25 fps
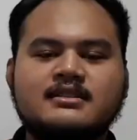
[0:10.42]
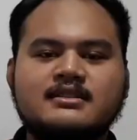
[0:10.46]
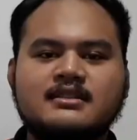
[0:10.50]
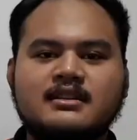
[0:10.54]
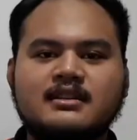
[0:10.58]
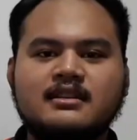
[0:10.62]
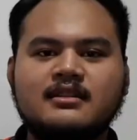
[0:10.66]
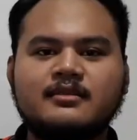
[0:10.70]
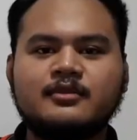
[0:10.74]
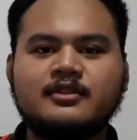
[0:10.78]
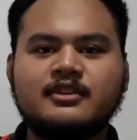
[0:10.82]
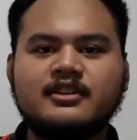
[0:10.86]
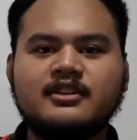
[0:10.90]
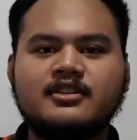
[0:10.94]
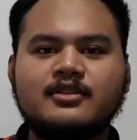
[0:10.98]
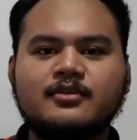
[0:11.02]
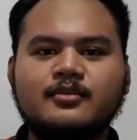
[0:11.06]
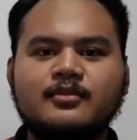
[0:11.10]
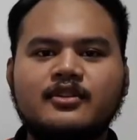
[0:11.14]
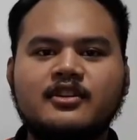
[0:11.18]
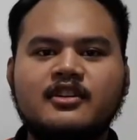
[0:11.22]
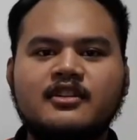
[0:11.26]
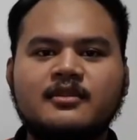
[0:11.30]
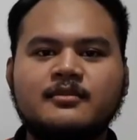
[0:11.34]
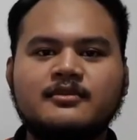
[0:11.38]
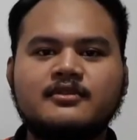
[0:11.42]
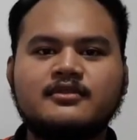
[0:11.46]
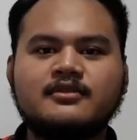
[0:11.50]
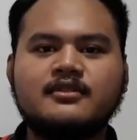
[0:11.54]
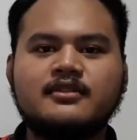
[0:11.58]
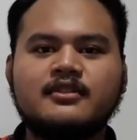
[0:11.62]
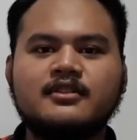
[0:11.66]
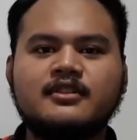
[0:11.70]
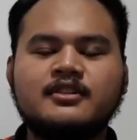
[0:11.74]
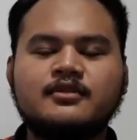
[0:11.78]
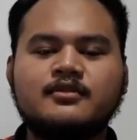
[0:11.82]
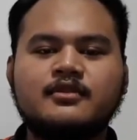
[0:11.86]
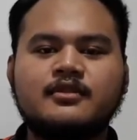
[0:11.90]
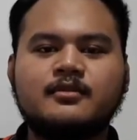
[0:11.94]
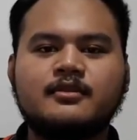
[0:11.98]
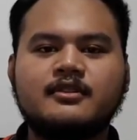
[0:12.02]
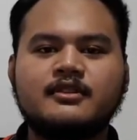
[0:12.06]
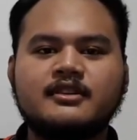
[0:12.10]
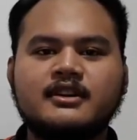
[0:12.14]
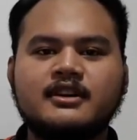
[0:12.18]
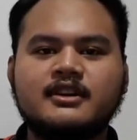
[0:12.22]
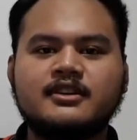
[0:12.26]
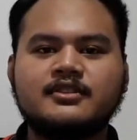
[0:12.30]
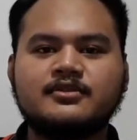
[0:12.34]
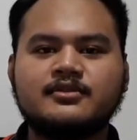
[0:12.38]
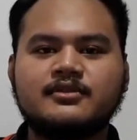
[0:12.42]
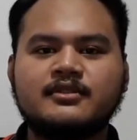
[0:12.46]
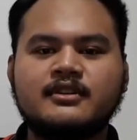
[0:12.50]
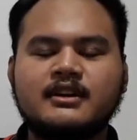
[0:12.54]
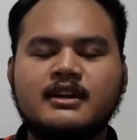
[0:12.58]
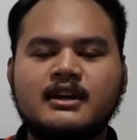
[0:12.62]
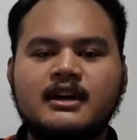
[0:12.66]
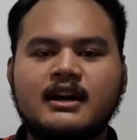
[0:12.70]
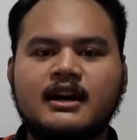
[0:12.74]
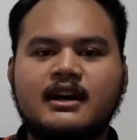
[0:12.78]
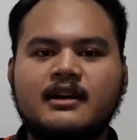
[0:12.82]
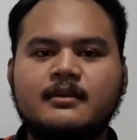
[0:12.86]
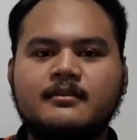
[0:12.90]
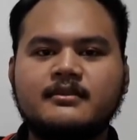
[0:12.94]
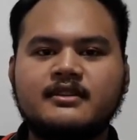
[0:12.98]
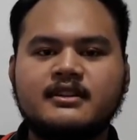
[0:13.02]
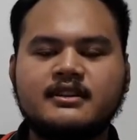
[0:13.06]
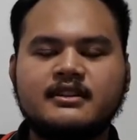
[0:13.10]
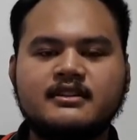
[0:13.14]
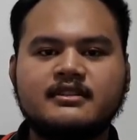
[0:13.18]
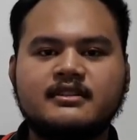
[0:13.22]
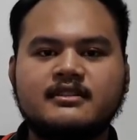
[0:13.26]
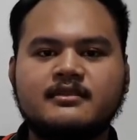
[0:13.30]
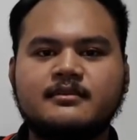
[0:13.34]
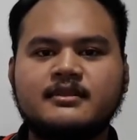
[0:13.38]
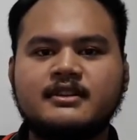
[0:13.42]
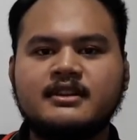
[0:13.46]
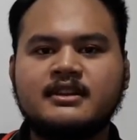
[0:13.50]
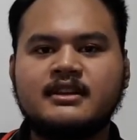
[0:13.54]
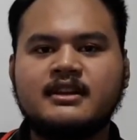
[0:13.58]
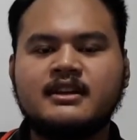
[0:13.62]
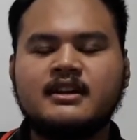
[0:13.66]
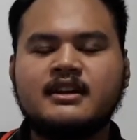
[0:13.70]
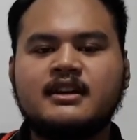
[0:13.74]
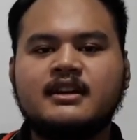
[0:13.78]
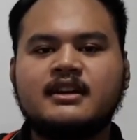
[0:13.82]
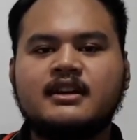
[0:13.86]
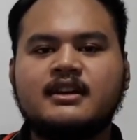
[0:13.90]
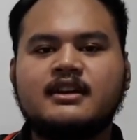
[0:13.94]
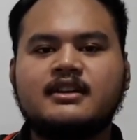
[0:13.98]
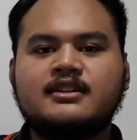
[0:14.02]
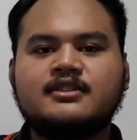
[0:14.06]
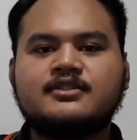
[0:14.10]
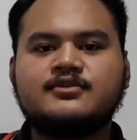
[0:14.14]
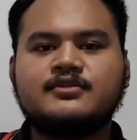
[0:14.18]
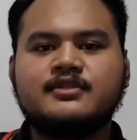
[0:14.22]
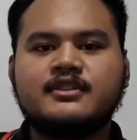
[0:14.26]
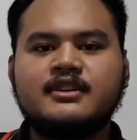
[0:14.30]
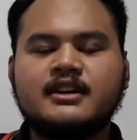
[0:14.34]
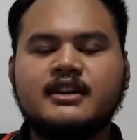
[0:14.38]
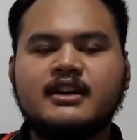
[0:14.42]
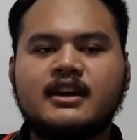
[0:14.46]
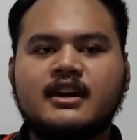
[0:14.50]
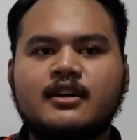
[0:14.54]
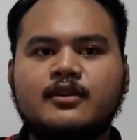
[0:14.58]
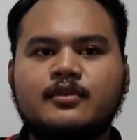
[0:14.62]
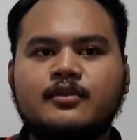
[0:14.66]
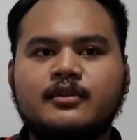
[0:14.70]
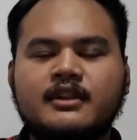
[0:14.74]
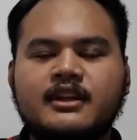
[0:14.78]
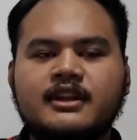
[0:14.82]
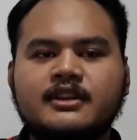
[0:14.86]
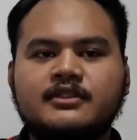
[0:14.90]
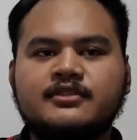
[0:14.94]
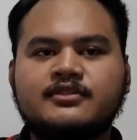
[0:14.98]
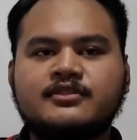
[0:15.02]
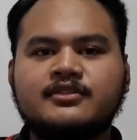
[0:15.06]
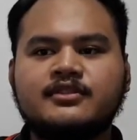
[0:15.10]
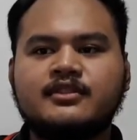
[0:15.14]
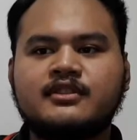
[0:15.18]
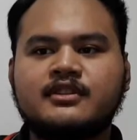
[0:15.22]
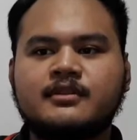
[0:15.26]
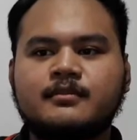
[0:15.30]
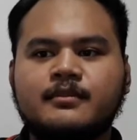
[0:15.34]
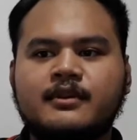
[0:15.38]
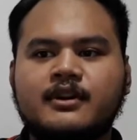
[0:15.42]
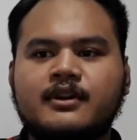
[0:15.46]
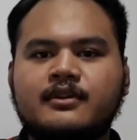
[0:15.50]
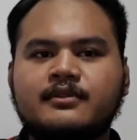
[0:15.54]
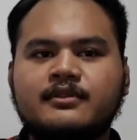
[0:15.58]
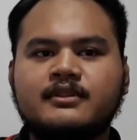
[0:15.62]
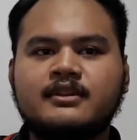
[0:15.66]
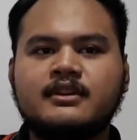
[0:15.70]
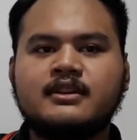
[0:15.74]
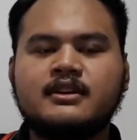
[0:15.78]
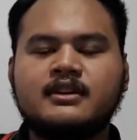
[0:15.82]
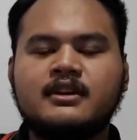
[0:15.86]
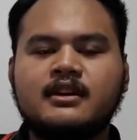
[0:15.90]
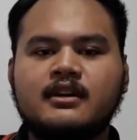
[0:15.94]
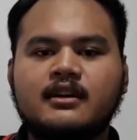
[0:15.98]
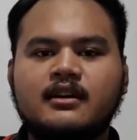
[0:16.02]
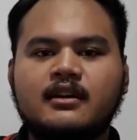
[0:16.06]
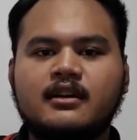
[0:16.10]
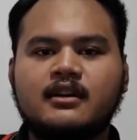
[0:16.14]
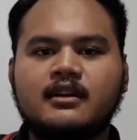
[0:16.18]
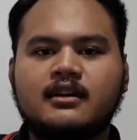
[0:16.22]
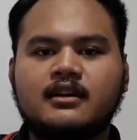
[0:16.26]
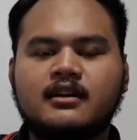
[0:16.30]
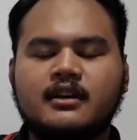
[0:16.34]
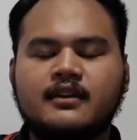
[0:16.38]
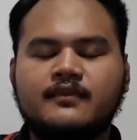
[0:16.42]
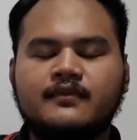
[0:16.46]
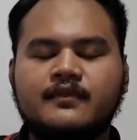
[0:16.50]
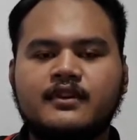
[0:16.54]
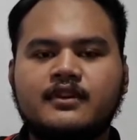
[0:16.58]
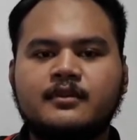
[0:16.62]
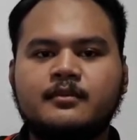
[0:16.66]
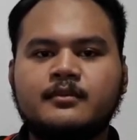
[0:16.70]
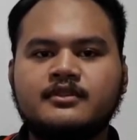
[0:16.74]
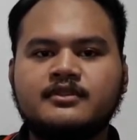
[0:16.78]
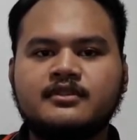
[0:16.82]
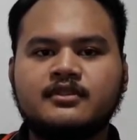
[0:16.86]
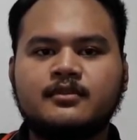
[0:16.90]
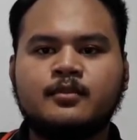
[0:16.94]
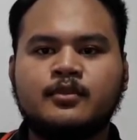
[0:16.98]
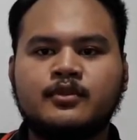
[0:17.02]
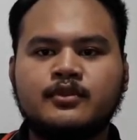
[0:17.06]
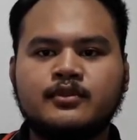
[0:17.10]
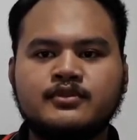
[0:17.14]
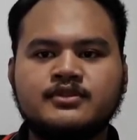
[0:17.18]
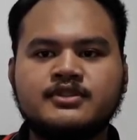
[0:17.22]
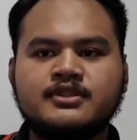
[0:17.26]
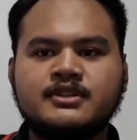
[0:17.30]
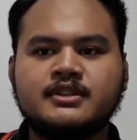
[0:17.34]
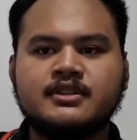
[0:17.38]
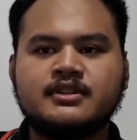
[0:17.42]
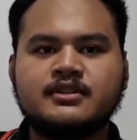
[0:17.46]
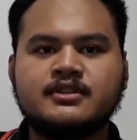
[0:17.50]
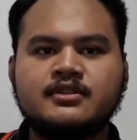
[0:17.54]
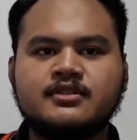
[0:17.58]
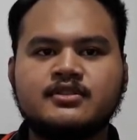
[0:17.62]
Assalamualaikum warahmatullahi wabarakatuh. I'm Danial Hilmy, and today I would like to talk about environmental pollution.